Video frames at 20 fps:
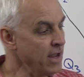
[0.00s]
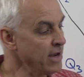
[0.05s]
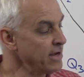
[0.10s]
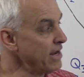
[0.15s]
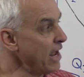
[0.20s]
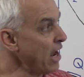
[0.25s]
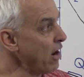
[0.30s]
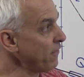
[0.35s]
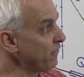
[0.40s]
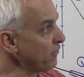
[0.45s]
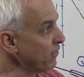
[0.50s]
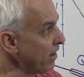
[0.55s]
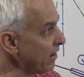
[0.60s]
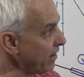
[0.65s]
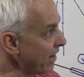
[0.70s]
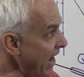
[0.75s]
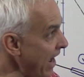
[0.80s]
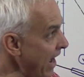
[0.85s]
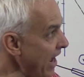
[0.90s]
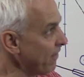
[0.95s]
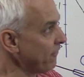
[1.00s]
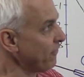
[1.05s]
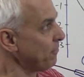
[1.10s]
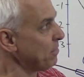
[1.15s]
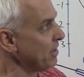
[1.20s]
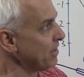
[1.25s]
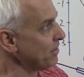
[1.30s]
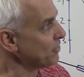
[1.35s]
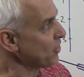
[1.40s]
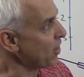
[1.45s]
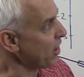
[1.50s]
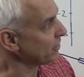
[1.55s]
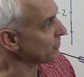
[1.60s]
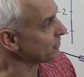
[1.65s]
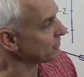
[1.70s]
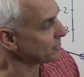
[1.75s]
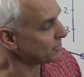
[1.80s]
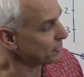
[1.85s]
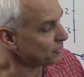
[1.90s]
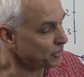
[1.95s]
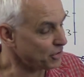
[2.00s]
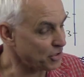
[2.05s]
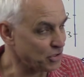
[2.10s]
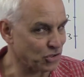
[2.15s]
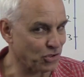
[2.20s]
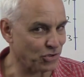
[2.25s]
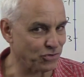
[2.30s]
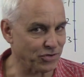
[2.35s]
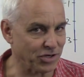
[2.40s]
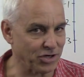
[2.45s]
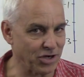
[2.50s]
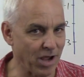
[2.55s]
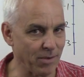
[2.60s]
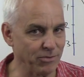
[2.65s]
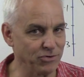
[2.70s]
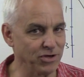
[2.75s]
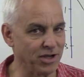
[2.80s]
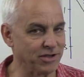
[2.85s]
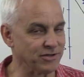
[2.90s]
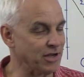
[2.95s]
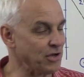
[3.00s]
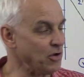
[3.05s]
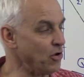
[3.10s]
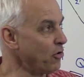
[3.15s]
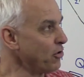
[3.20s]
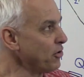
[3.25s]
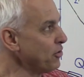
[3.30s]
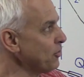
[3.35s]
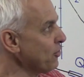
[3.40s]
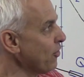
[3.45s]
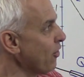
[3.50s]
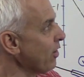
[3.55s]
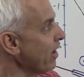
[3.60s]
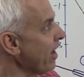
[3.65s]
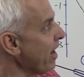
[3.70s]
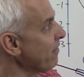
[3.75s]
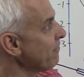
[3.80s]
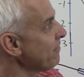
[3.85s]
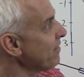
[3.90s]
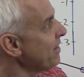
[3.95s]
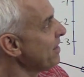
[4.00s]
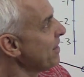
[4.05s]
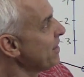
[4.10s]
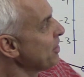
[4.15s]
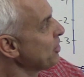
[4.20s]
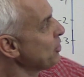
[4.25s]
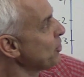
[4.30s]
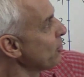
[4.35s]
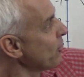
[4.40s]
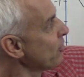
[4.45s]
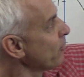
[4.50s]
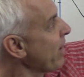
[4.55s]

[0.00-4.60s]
Now, if you have been taught traditional trigonometry, as I know you all have, you will